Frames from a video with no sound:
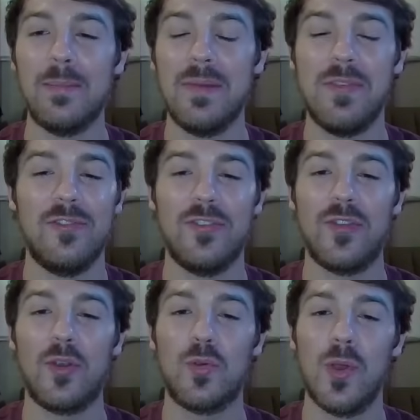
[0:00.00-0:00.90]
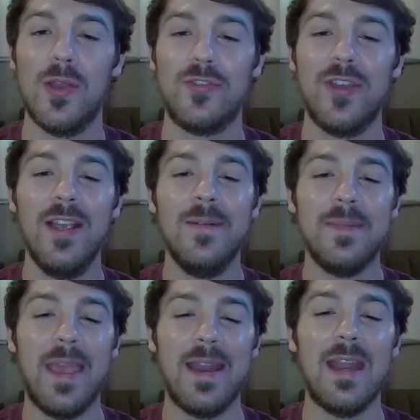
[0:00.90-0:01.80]
I believe this is just a crunch,
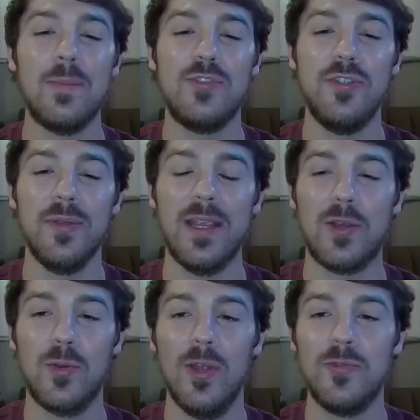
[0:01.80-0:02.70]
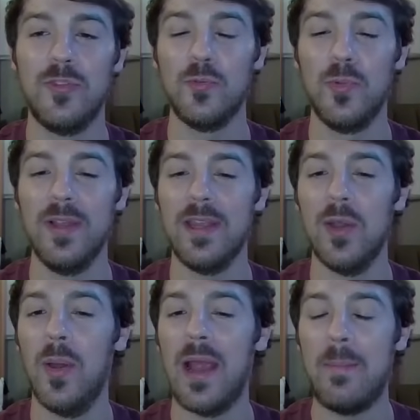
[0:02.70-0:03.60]
and I end up shielding a crunch, which is really annoying.